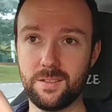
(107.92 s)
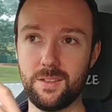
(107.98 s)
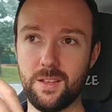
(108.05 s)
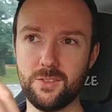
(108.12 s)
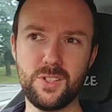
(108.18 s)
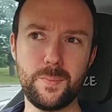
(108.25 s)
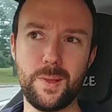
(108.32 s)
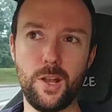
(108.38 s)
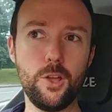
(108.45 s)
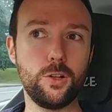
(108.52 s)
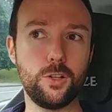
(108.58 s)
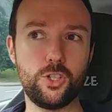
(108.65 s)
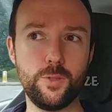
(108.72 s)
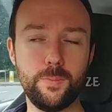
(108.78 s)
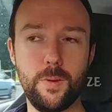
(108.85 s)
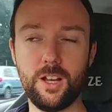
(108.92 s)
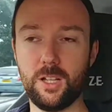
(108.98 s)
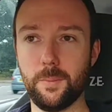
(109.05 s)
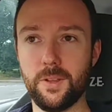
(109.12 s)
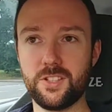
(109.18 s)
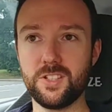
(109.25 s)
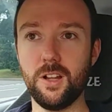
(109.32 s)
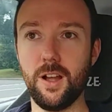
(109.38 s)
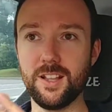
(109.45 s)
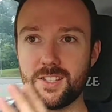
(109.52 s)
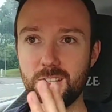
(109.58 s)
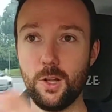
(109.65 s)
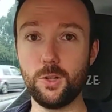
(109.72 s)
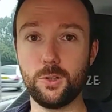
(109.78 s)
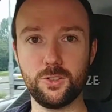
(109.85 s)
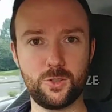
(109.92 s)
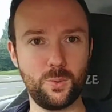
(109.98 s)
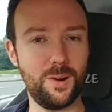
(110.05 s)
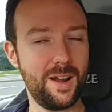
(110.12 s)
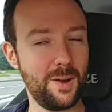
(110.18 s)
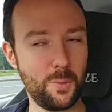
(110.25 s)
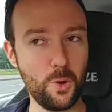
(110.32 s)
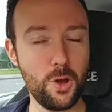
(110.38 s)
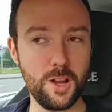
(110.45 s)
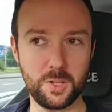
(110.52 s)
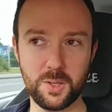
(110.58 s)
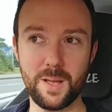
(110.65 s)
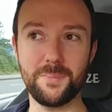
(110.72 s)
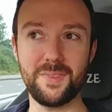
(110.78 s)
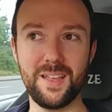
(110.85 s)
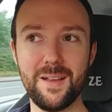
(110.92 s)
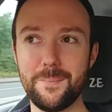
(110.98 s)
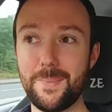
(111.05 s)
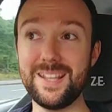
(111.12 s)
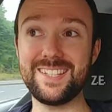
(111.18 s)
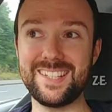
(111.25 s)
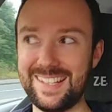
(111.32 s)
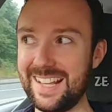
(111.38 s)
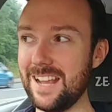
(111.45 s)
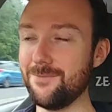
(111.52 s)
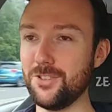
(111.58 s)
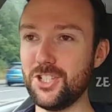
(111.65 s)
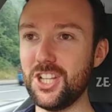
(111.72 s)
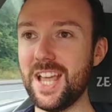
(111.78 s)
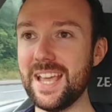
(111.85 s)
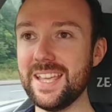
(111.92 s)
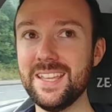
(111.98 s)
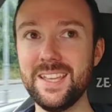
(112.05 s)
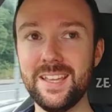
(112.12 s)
I was saying my local supermarket, but it's not. It's local to where I work, so I'm there basically every day.